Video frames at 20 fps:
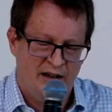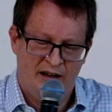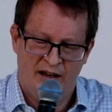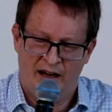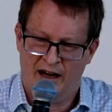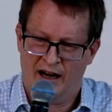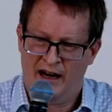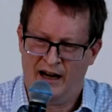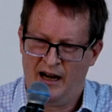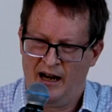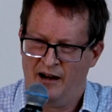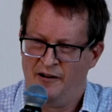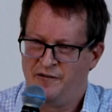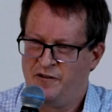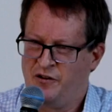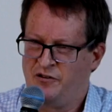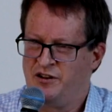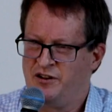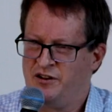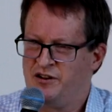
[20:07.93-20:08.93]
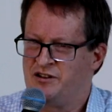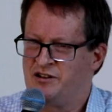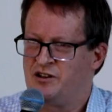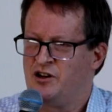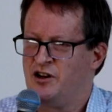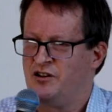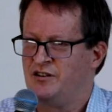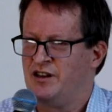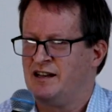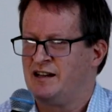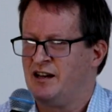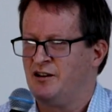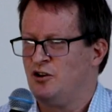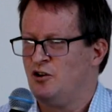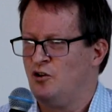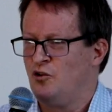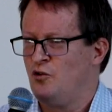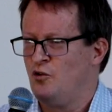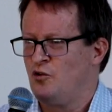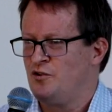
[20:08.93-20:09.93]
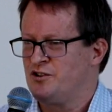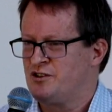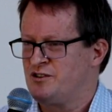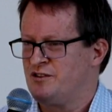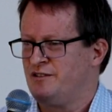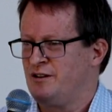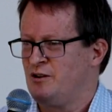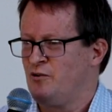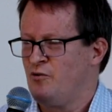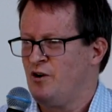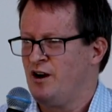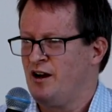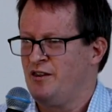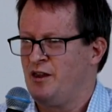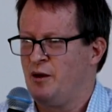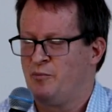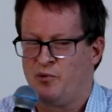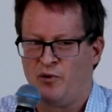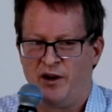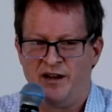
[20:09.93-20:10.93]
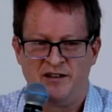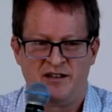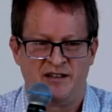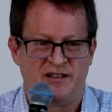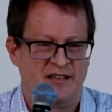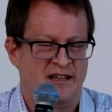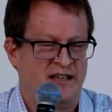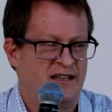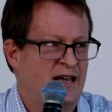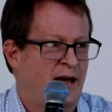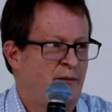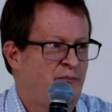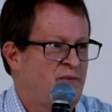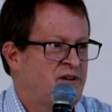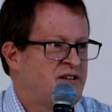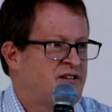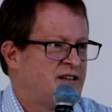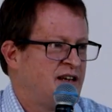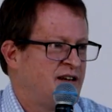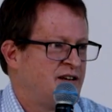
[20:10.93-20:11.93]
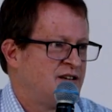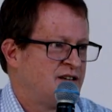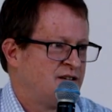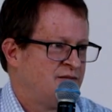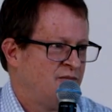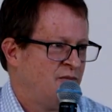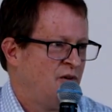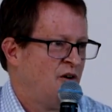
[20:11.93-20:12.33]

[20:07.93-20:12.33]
uh, a few years ago, they kind of launched something where they're praying to see 10%